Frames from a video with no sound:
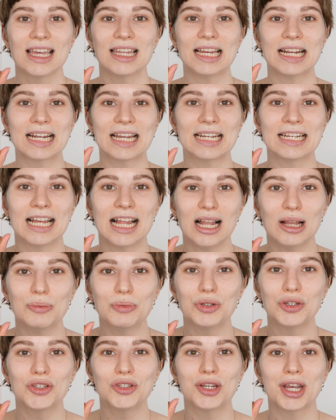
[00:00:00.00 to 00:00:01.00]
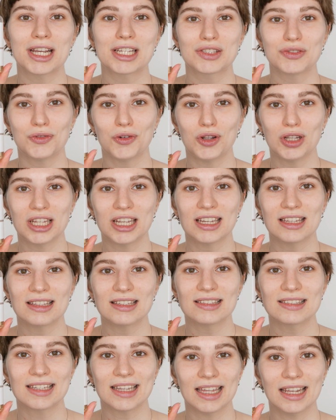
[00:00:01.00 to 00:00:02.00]
that can help you to exfoliate the
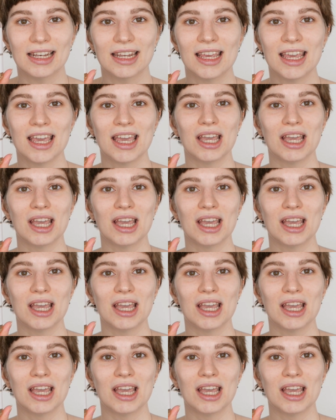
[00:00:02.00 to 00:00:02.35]
skin,